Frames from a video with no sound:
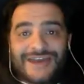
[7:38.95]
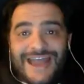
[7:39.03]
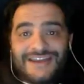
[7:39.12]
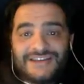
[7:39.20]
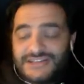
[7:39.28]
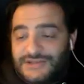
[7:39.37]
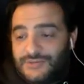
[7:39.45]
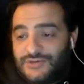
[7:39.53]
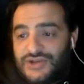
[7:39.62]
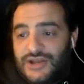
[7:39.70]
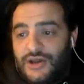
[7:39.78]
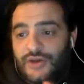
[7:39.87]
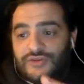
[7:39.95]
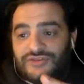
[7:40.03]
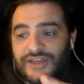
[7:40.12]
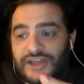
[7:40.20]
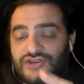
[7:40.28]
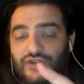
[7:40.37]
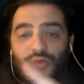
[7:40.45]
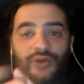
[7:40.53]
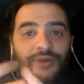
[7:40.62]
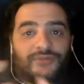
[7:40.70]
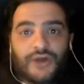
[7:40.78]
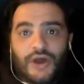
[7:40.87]
96% owned, DeAngelo
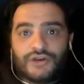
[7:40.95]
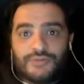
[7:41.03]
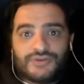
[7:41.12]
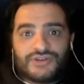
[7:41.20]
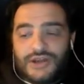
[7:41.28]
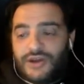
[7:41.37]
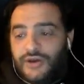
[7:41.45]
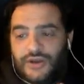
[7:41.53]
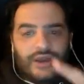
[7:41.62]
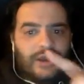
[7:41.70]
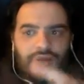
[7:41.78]
Williams 100% owned.